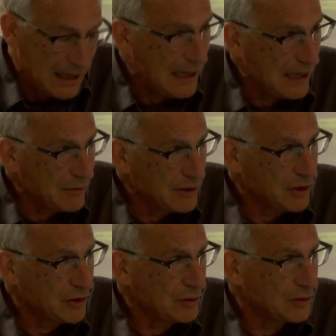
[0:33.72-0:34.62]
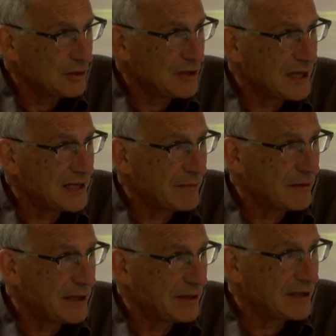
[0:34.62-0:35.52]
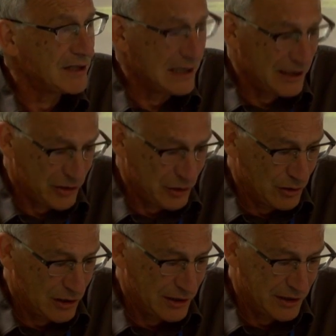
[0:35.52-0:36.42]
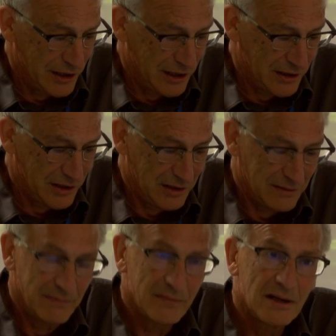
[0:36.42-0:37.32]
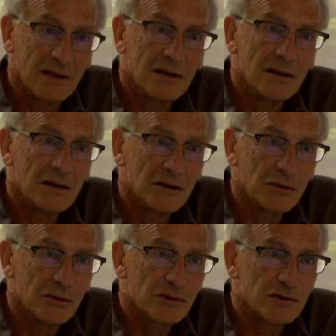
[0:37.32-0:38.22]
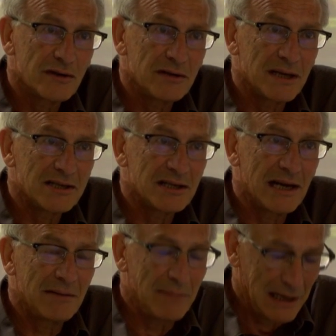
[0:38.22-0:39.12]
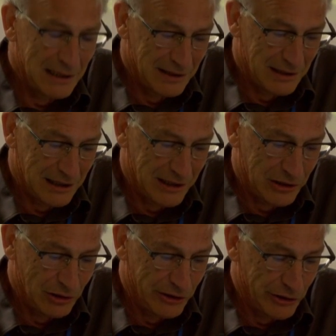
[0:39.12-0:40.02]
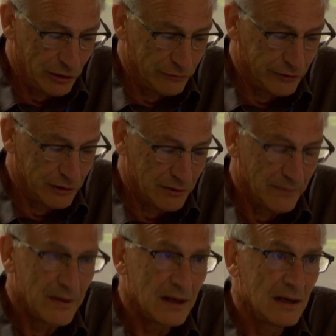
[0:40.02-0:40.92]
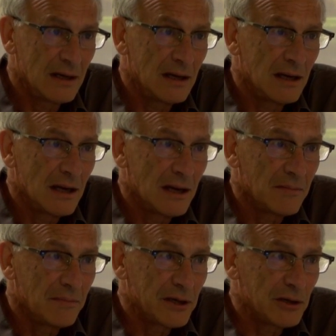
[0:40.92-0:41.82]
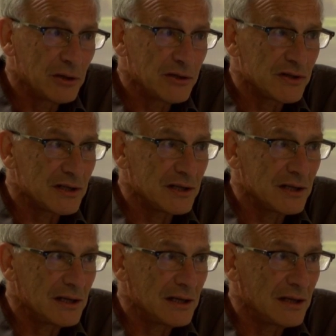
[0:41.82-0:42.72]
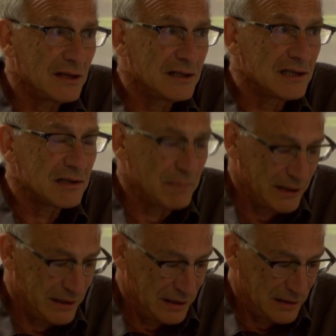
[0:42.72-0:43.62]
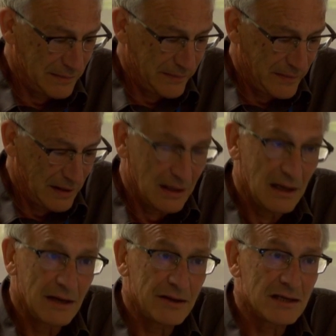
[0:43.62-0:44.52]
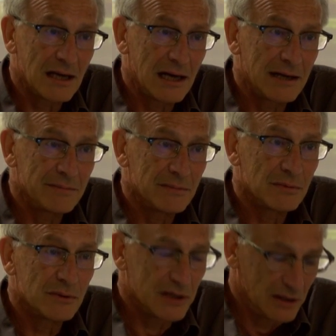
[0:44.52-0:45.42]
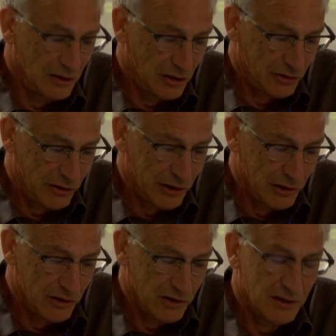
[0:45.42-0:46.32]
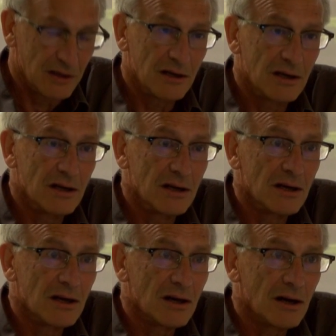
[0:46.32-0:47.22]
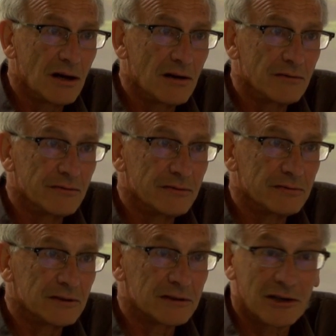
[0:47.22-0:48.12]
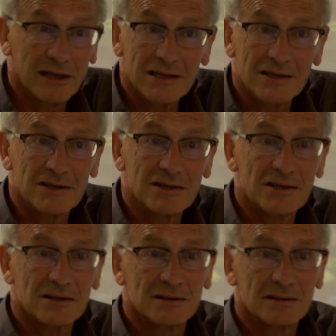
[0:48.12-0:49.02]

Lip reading: I want to say something about the intellectual context, which was very much in our minds at Castel Gandolfo, because the discipline at the time was in the throes of a crisis